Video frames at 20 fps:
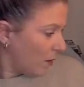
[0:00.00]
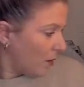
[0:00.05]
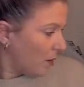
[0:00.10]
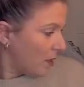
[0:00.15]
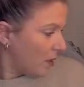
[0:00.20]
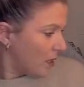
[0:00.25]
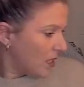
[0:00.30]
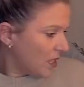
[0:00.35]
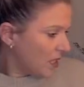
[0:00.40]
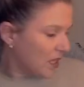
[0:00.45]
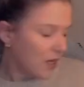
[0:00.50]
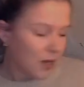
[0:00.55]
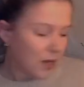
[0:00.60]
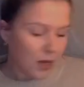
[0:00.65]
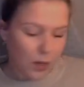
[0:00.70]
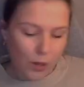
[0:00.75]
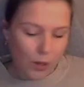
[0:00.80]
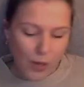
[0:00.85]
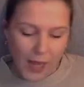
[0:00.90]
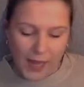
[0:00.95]

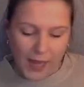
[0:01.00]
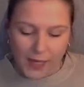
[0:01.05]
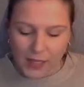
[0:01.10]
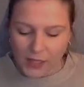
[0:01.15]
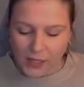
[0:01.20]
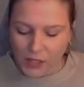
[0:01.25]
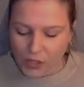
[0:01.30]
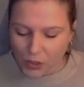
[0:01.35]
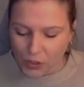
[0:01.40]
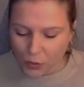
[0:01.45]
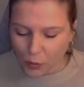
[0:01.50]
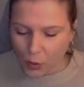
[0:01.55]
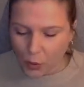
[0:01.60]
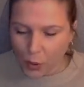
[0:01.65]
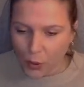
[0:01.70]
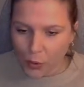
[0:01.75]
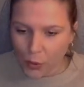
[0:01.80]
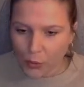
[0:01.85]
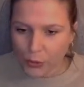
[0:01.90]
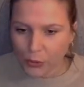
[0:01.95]
So I can
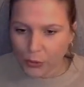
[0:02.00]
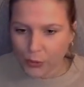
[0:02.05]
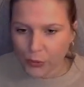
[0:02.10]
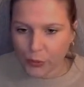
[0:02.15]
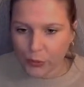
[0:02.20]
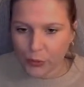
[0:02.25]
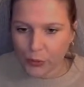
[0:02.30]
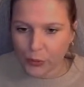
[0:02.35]
scroll through